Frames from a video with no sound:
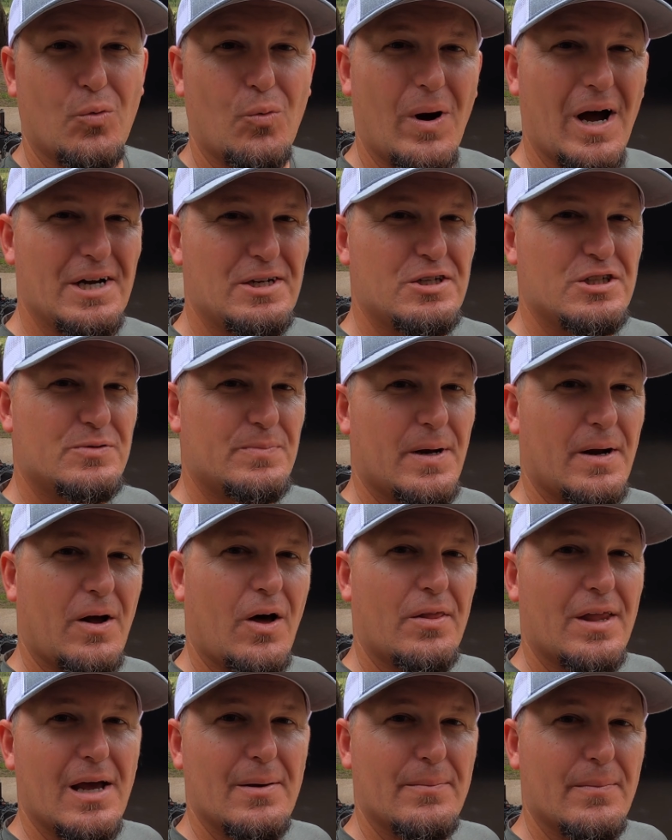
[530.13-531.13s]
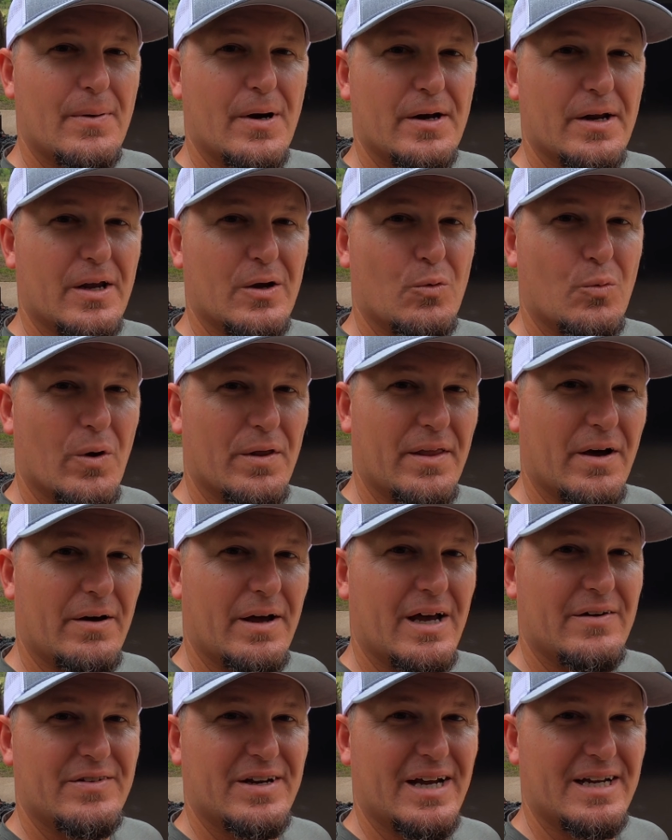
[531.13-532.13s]
why'd you spend all that money without
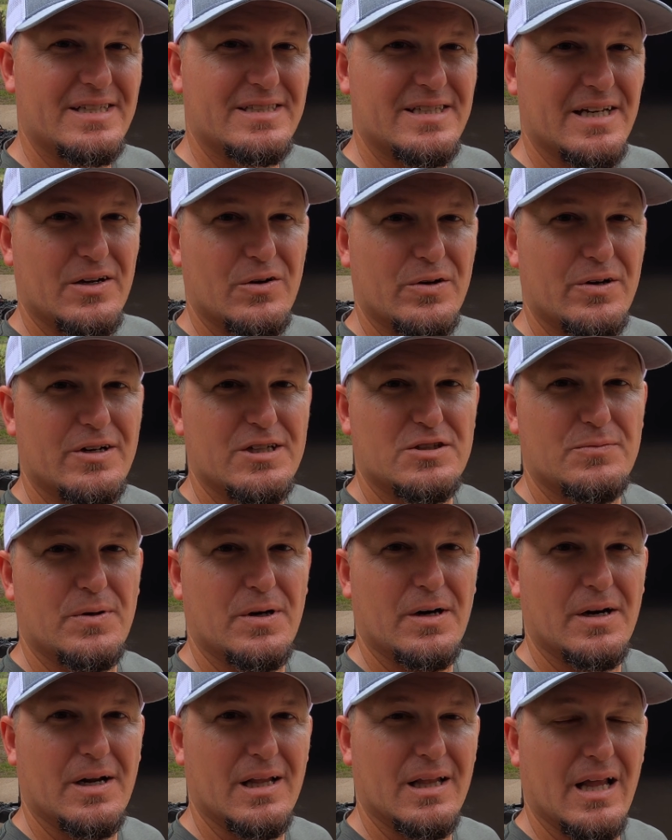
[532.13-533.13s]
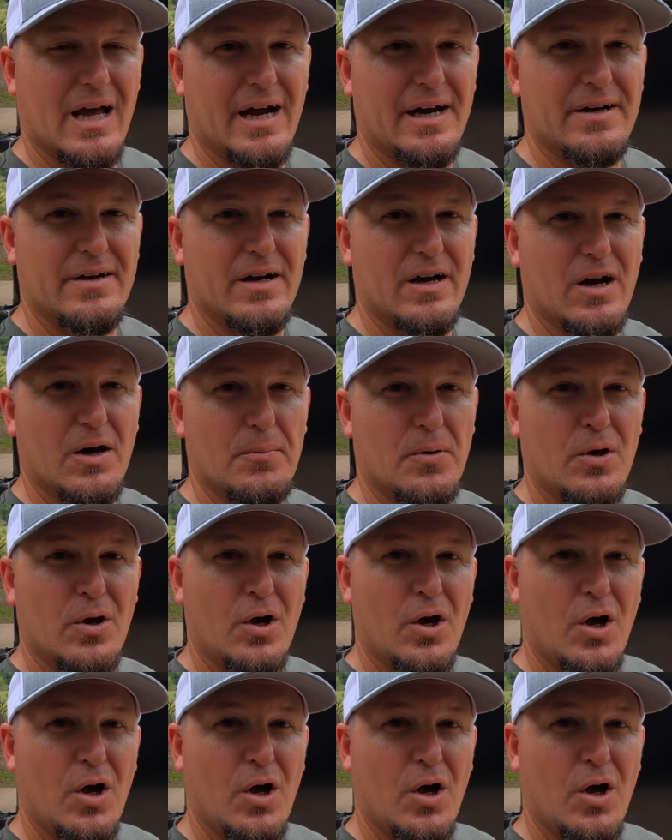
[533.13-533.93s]
having a single customer lined up?